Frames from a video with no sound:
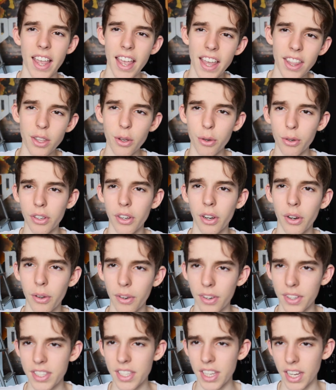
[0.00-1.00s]
And the audio
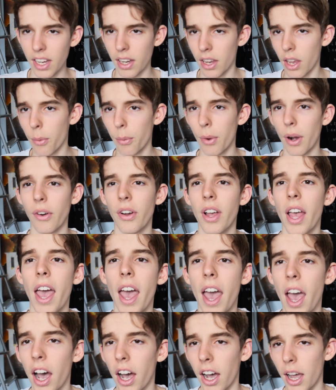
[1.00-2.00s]
quality, well,
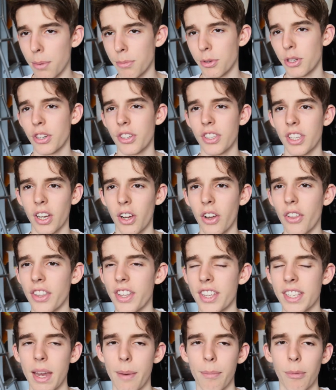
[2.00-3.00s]
I'm shooting on
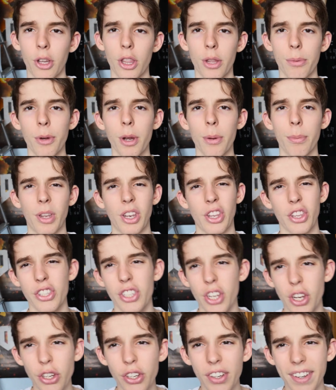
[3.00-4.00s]
this camera at the moment,
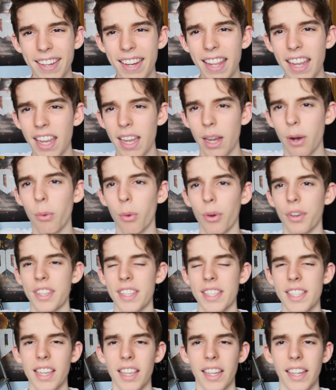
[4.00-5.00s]
so you can hear what
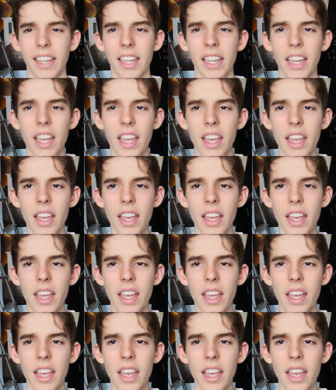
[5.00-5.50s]
it's like.